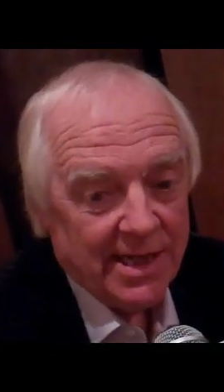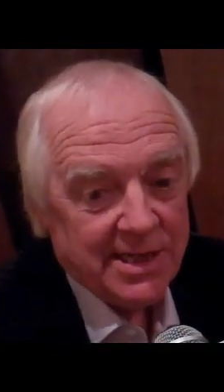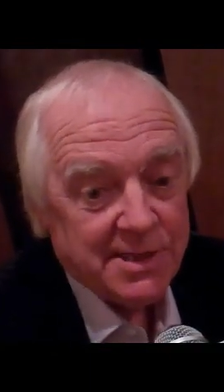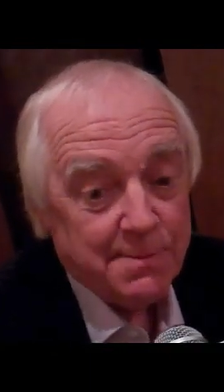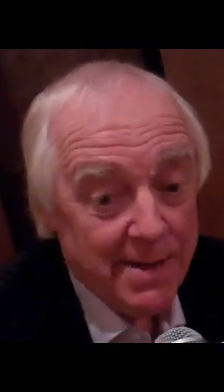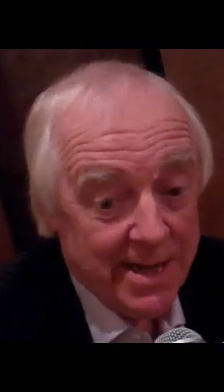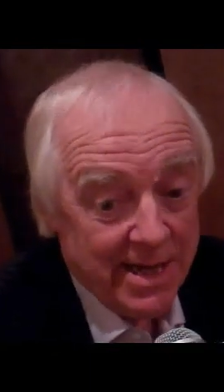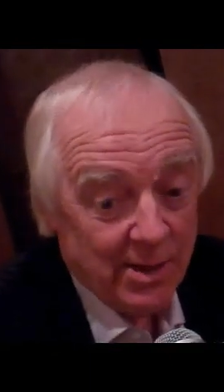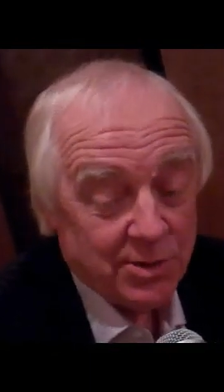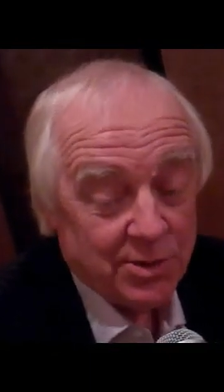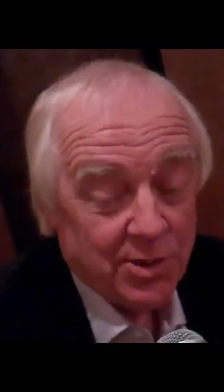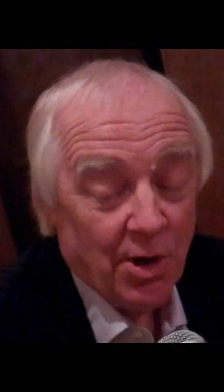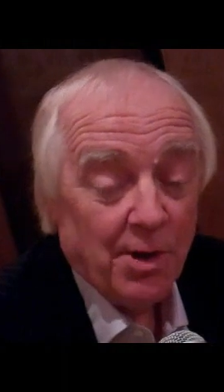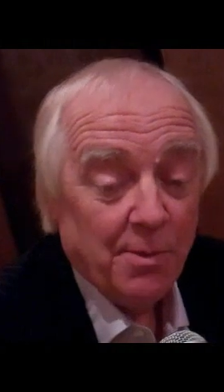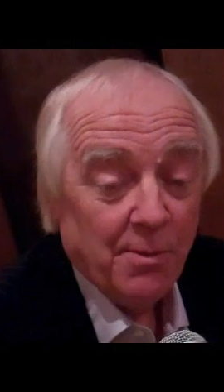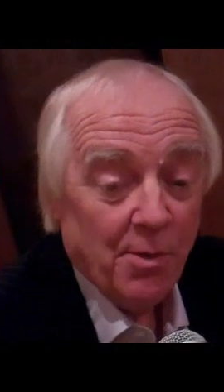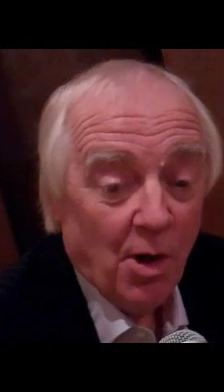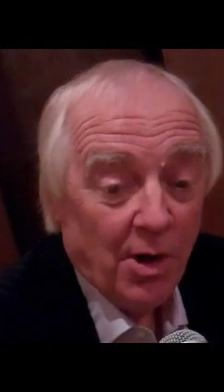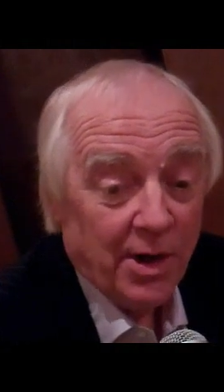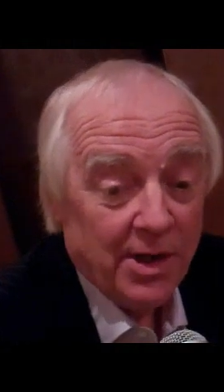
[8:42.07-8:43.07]
It's me who's
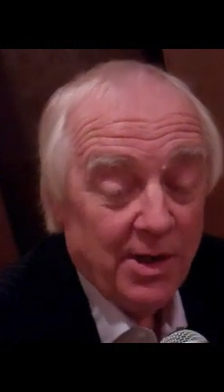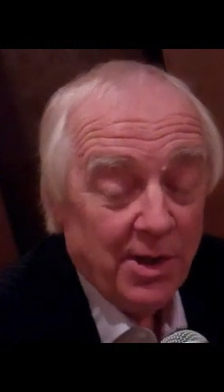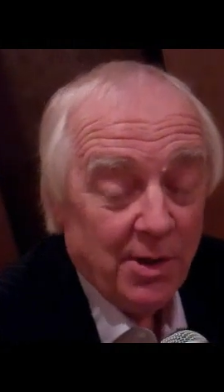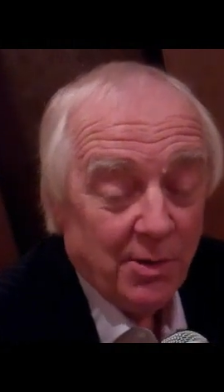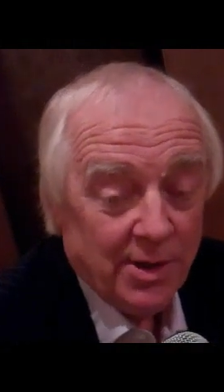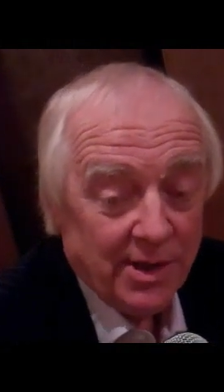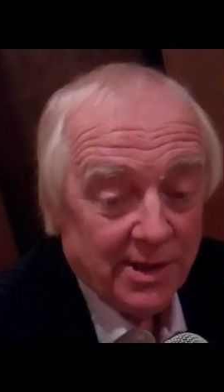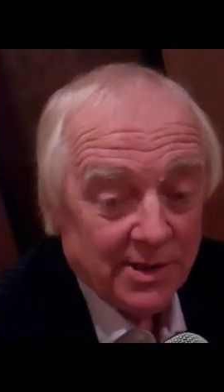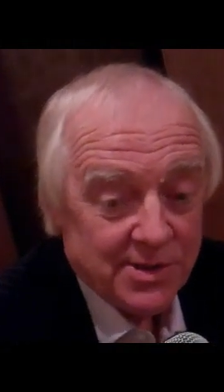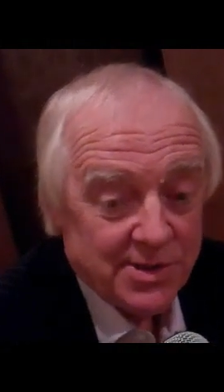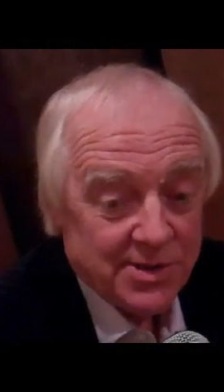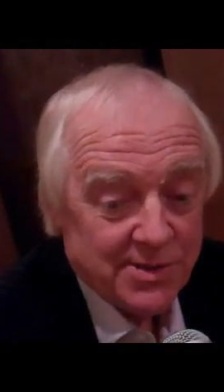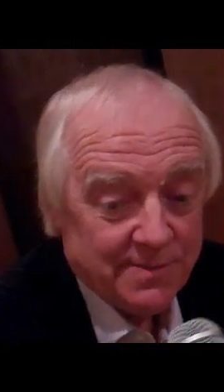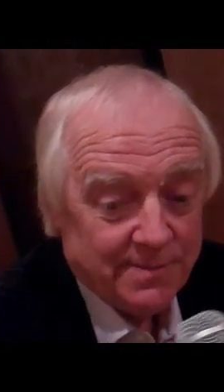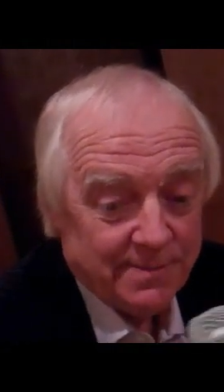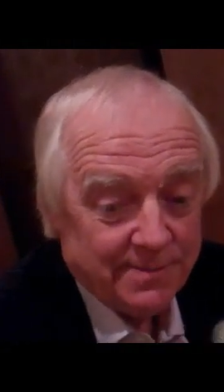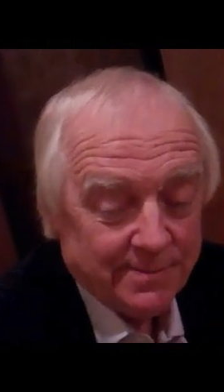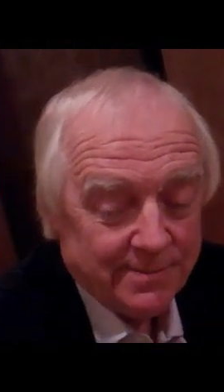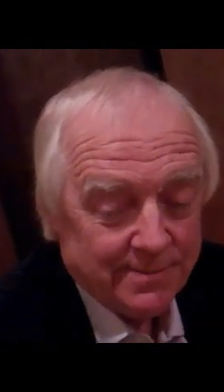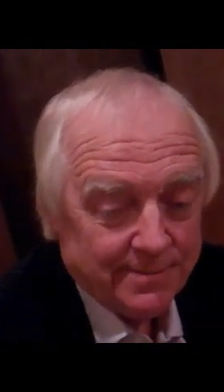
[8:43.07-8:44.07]
got them wrong in the audience.
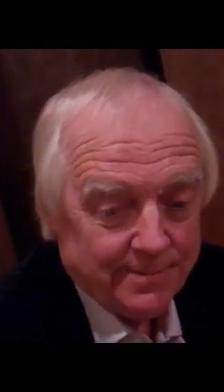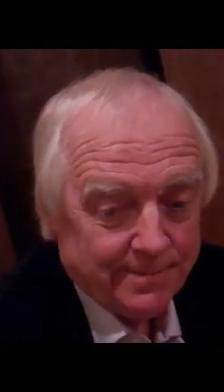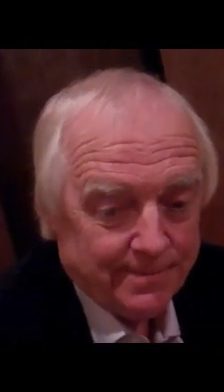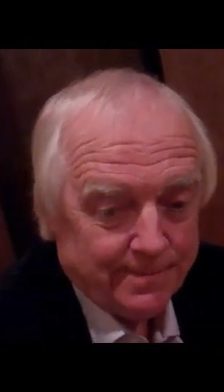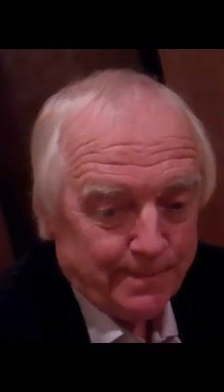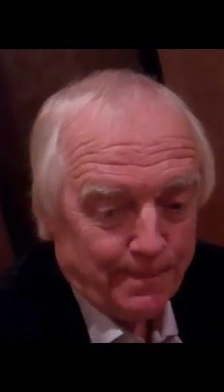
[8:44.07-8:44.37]
There